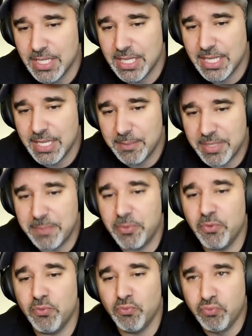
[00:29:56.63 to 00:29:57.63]
Yes. People
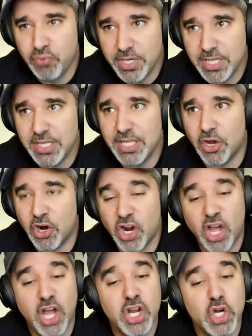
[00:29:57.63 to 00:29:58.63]
yes. really are
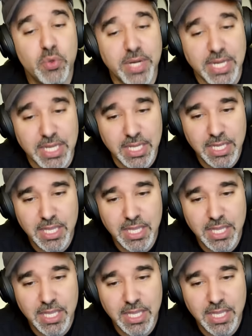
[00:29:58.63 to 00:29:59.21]
hungry